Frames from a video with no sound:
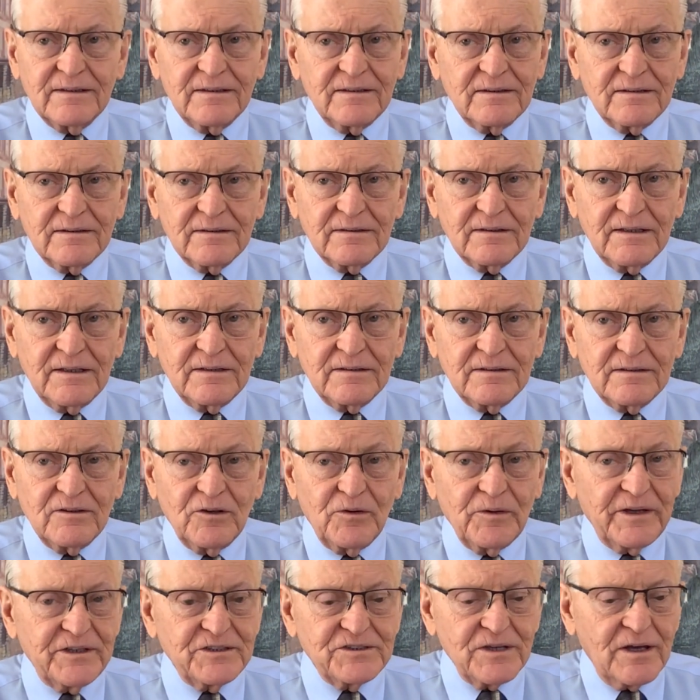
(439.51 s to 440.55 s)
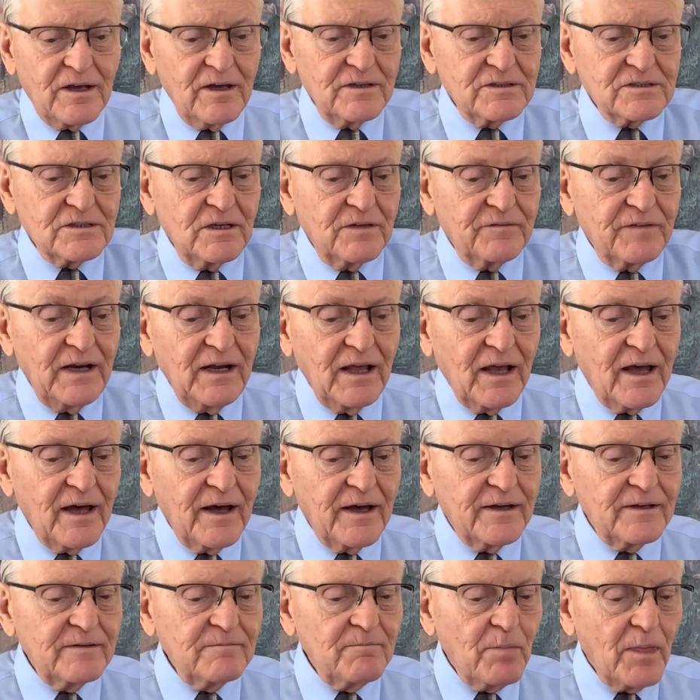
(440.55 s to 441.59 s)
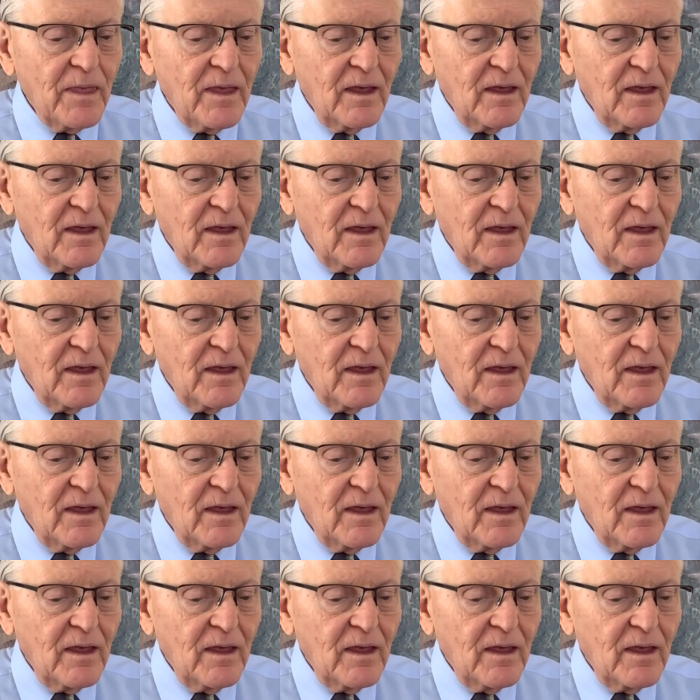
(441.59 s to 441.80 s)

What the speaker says: and no education of any kind.